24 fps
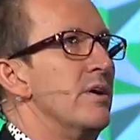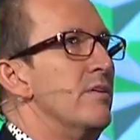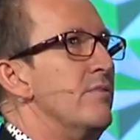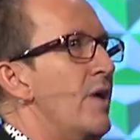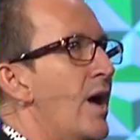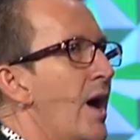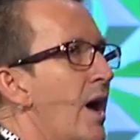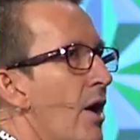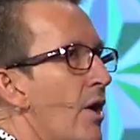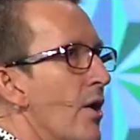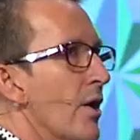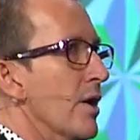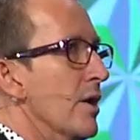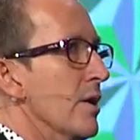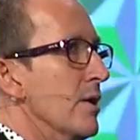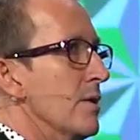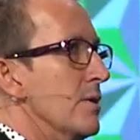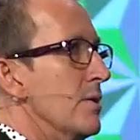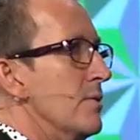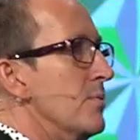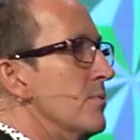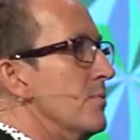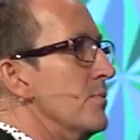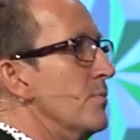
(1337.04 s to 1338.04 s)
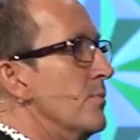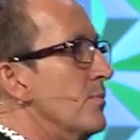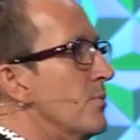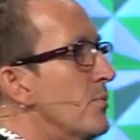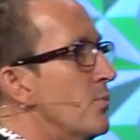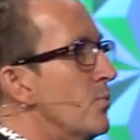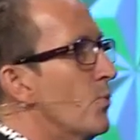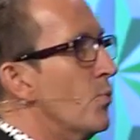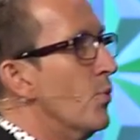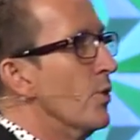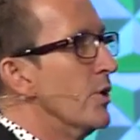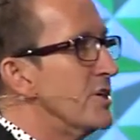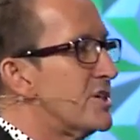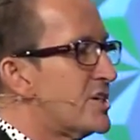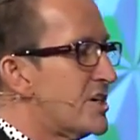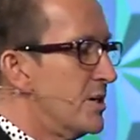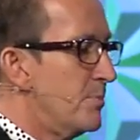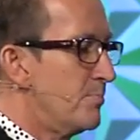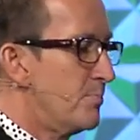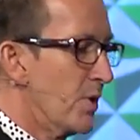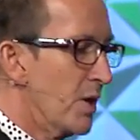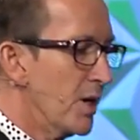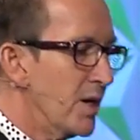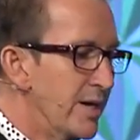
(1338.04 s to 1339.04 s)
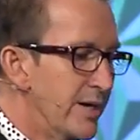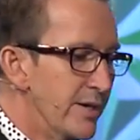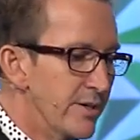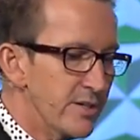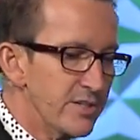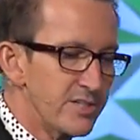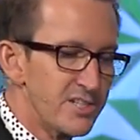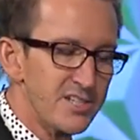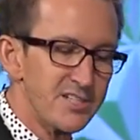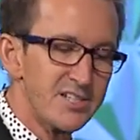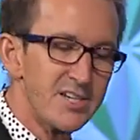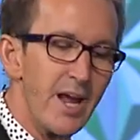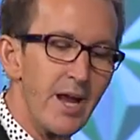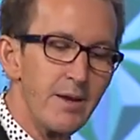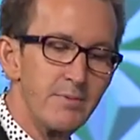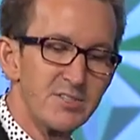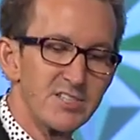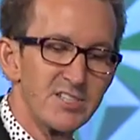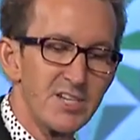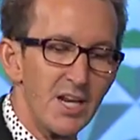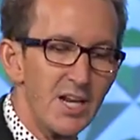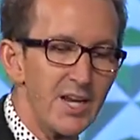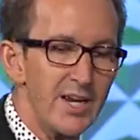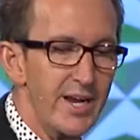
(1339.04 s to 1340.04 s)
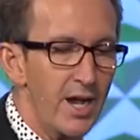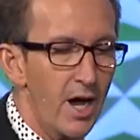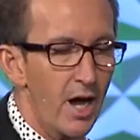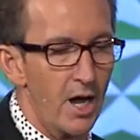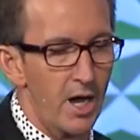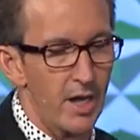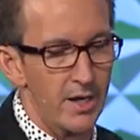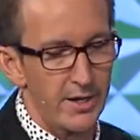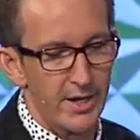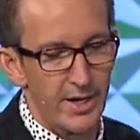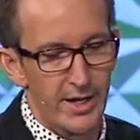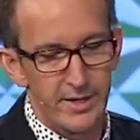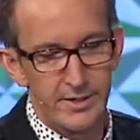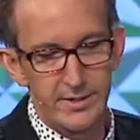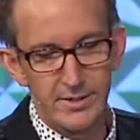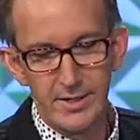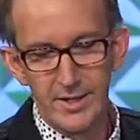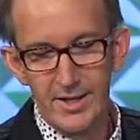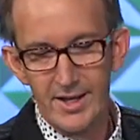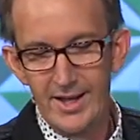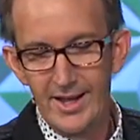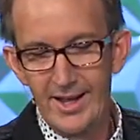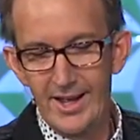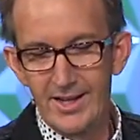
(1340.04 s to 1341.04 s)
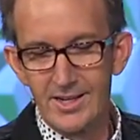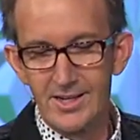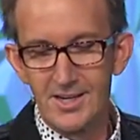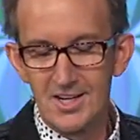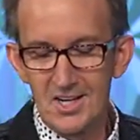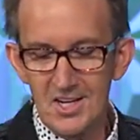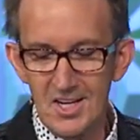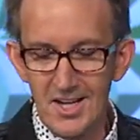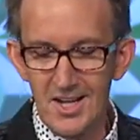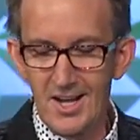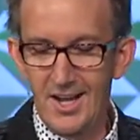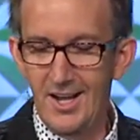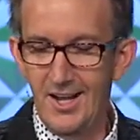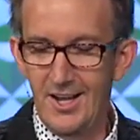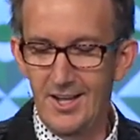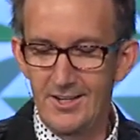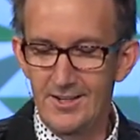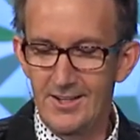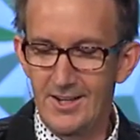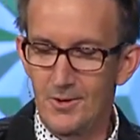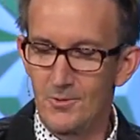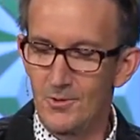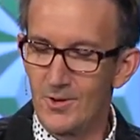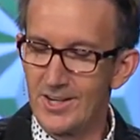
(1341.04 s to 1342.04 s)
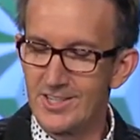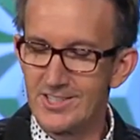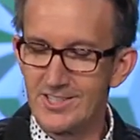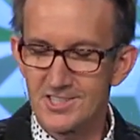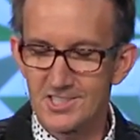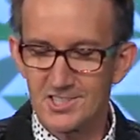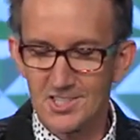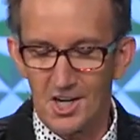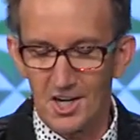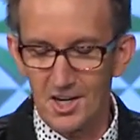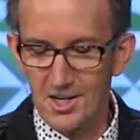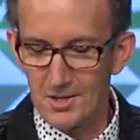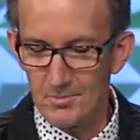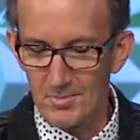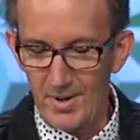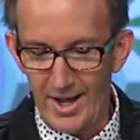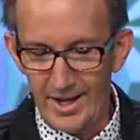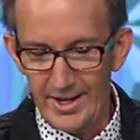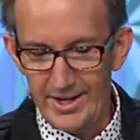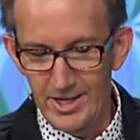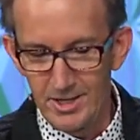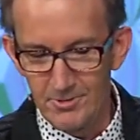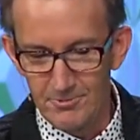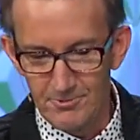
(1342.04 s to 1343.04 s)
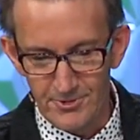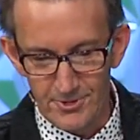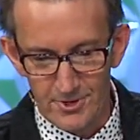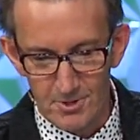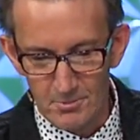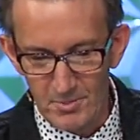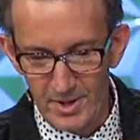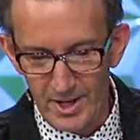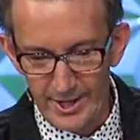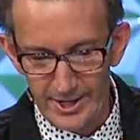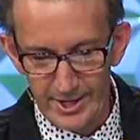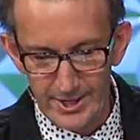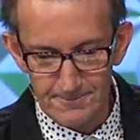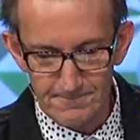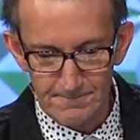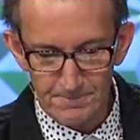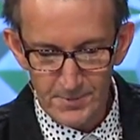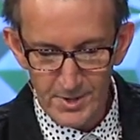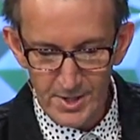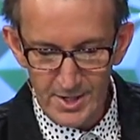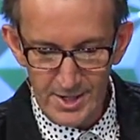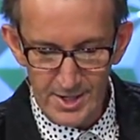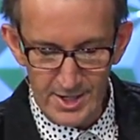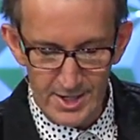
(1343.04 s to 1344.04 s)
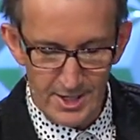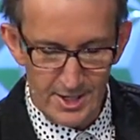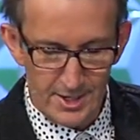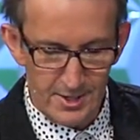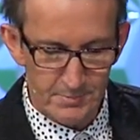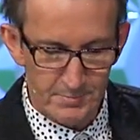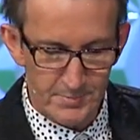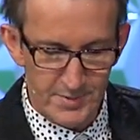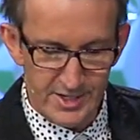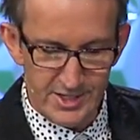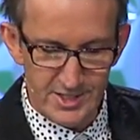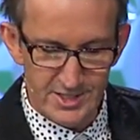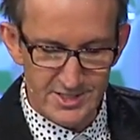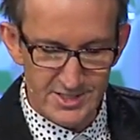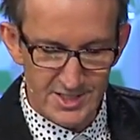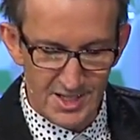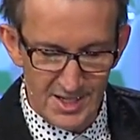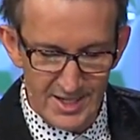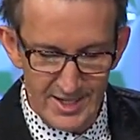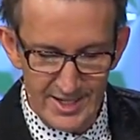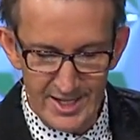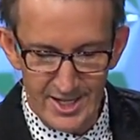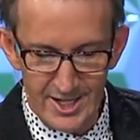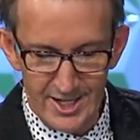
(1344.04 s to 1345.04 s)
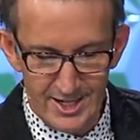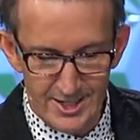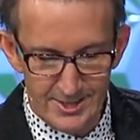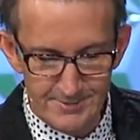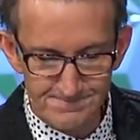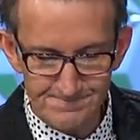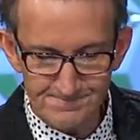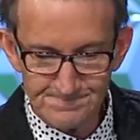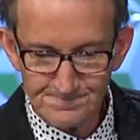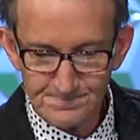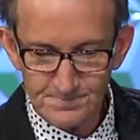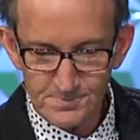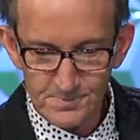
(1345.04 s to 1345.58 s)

of our worship leaders. His name is Leon. And, and Leon, I want to just talk about him for a minute uh, because Leon